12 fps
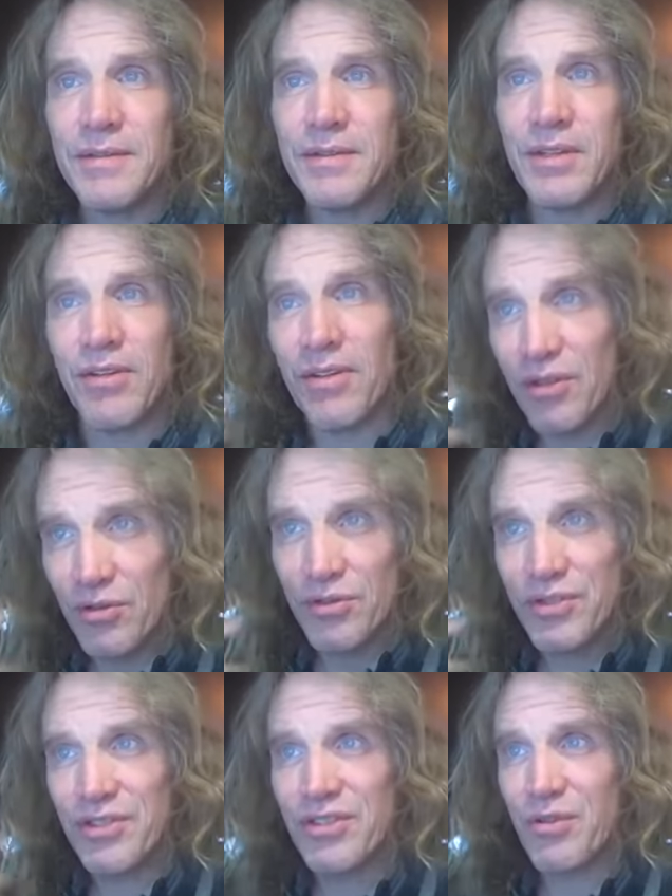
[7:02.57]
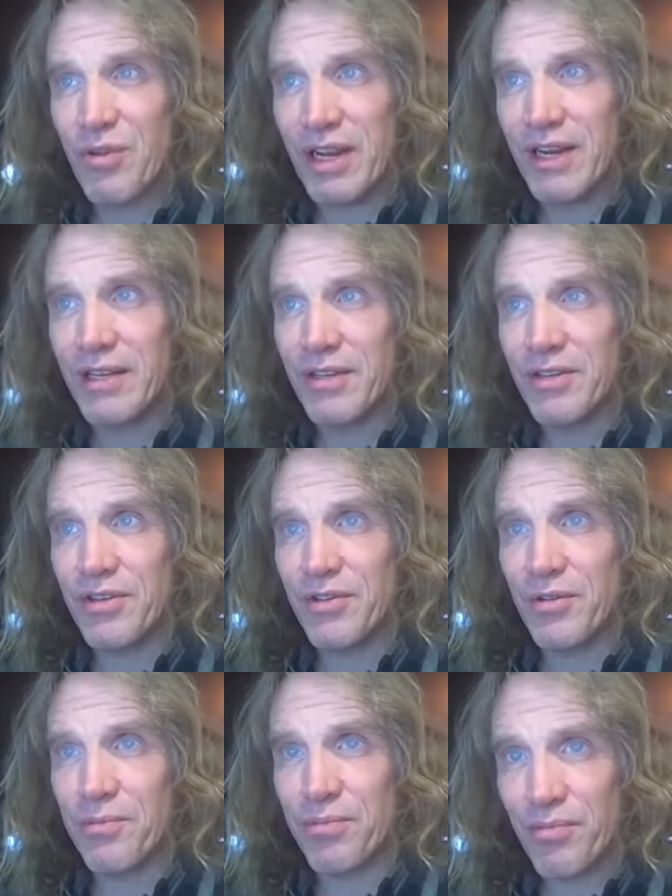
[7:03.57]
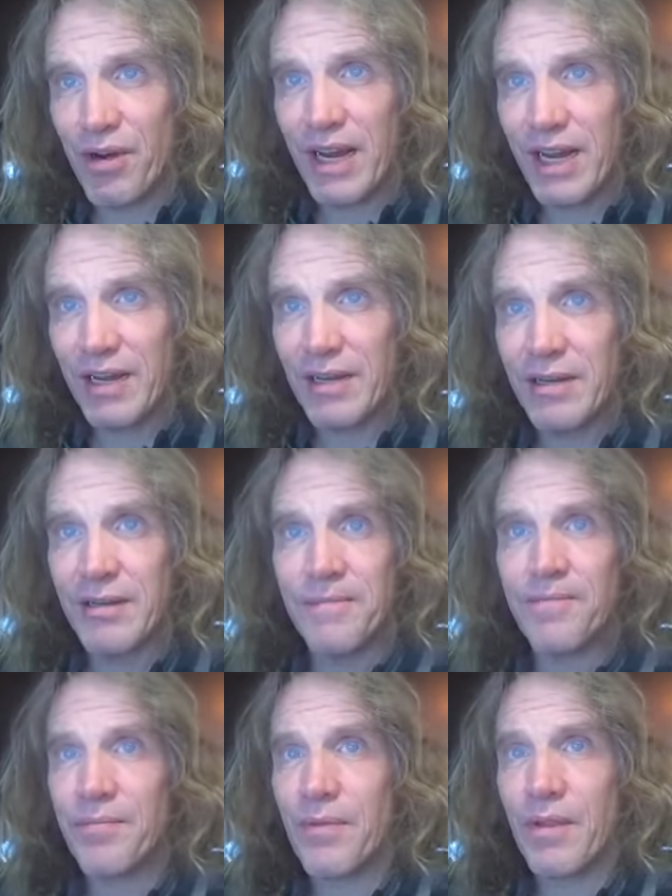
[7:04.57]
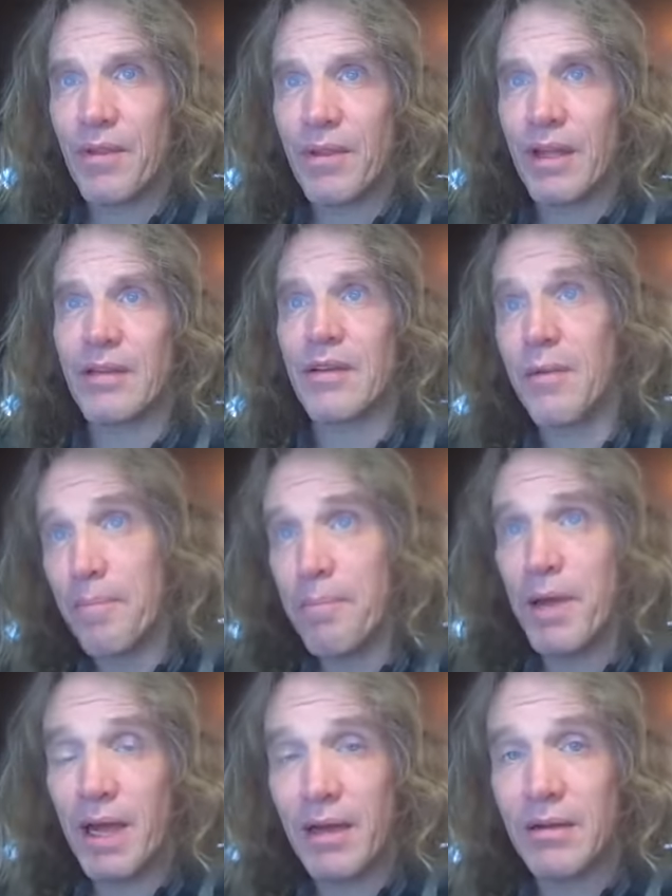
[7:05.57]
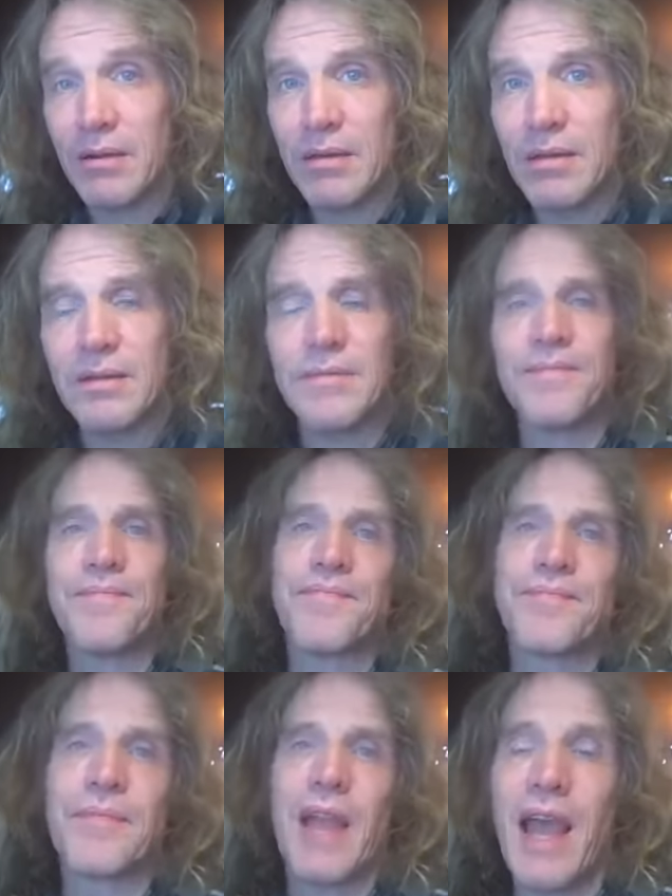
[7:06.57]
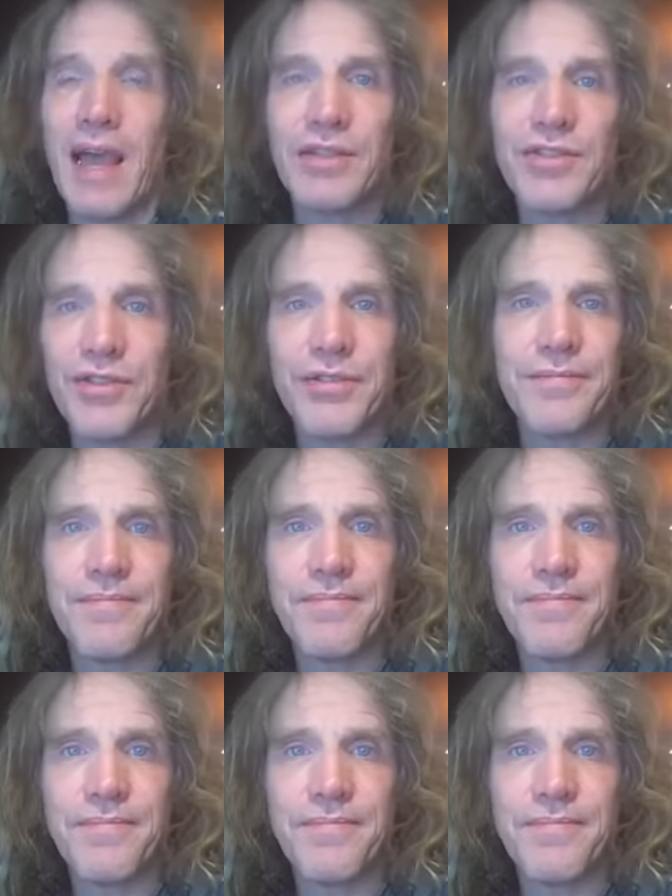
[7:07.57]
There are illusions creating in your brain that compel action.